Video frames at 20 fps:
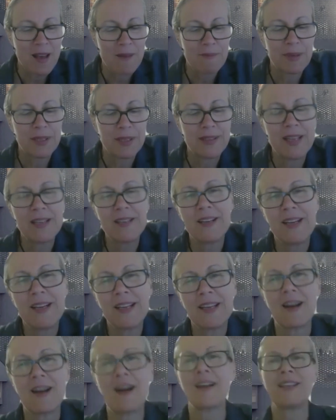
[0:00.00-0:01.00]
But then
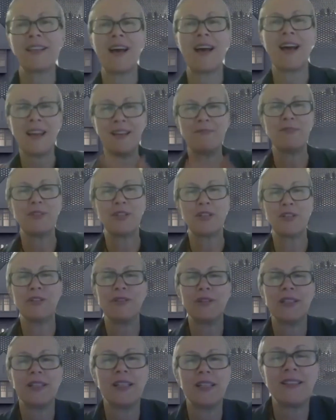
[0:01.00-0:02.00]
I came
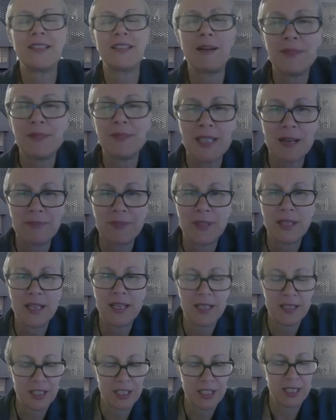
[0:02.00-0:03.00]
to and I summoned up the
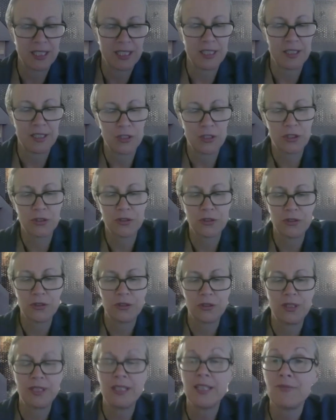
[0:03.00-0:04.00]
energy
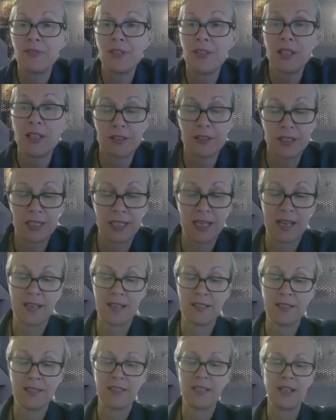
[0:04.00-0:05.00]
to leave the Old
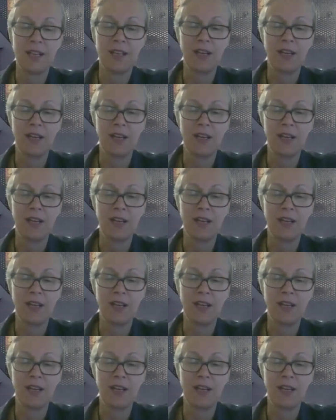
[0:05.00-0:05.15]
Town,